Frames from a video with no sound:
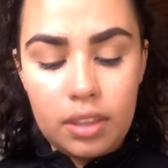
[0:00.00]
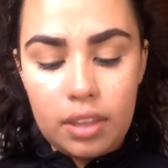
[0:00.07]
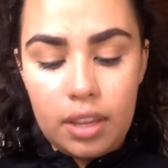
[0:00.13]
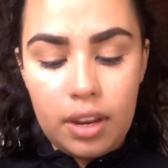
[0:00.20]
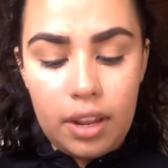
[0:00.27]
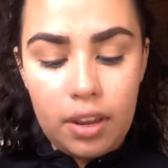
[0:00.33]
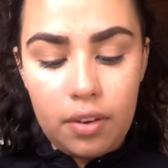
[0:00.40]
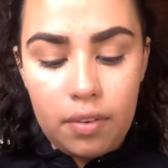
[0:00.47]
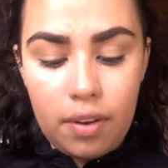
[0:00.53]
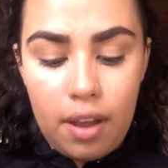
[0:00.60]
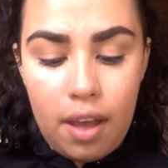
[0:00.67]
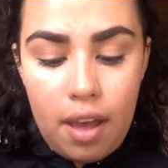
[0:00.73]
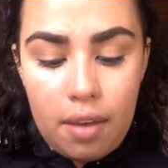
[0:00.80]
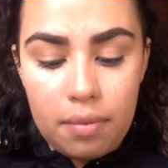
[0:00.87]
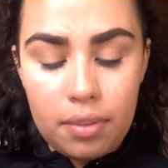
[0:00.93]
Then I
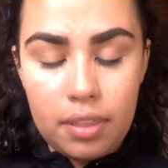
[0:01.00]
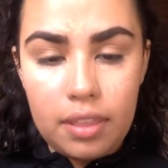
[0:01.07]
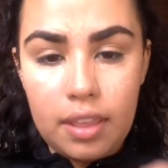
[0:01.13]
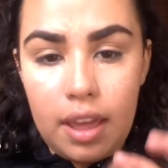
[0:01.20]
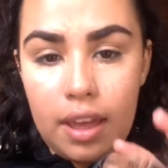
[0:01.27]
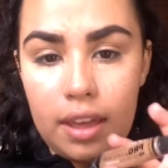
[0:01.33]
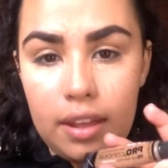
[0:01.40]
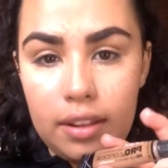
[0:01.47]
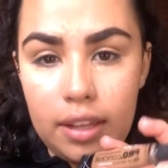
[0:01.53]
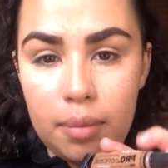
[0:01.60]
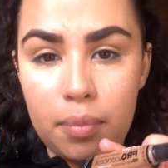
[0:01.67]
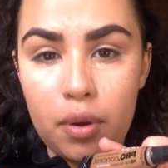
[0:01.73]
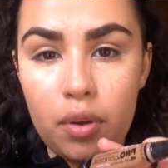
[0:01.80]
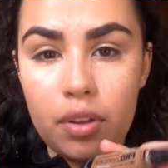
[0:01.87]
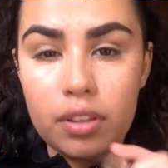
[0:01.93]
grab that LA
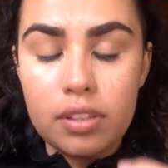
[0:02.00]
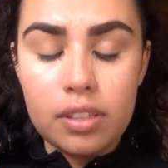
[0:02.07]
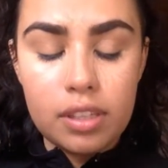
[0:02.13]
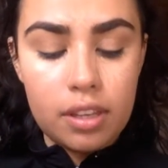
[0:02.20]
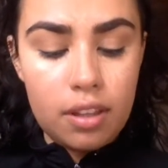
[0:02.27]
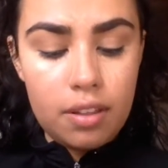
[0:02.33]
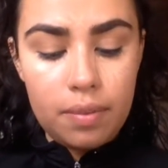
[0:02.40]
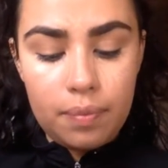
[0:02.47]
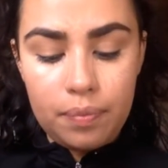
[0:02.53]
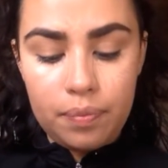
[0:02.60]
Pro Conceal.